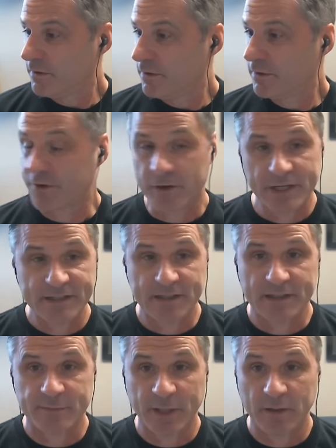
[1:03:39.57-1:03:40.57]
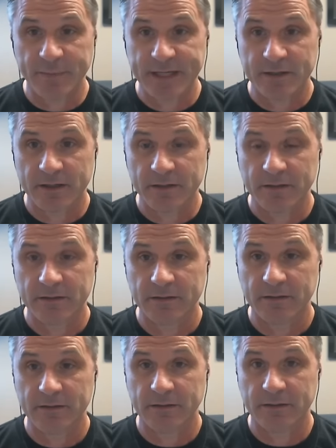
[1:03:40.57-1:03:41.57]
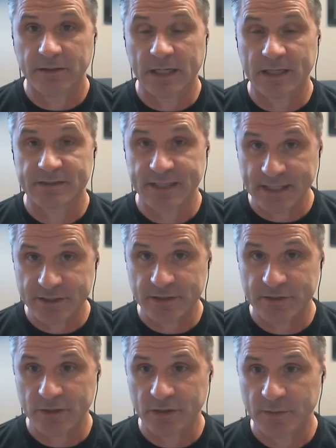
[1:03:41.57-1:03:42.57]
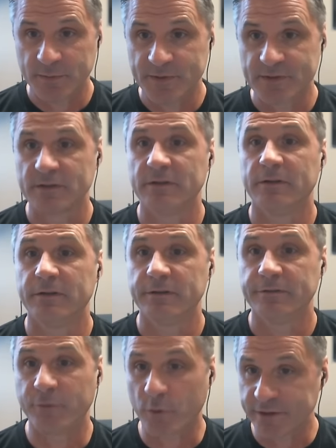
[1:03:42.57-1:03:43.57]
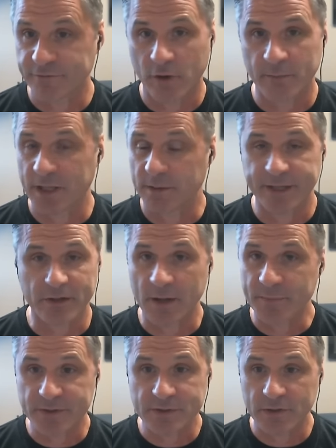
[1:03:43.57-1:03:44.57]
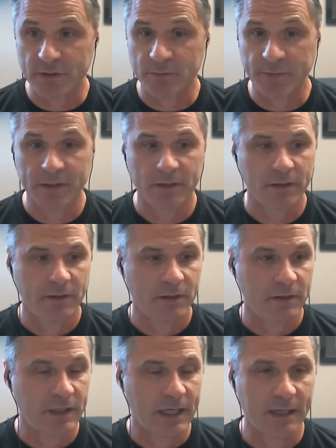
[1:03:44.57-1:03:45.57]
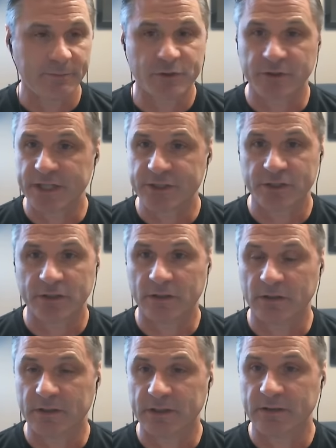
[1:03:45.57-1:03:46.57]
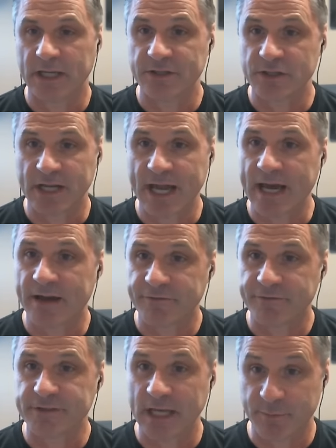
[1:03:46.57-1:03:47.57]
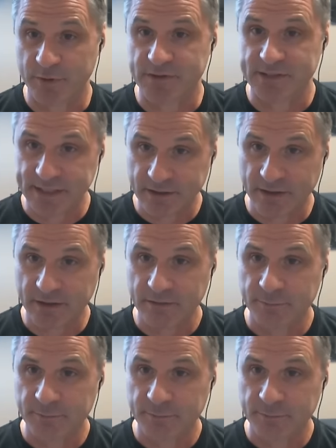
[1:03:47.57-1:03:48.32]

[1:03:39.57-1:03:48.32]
36 millimeter uh, stanchion tubes, 44 millimeter upper tube, um, traditional inch and a half tapered steer.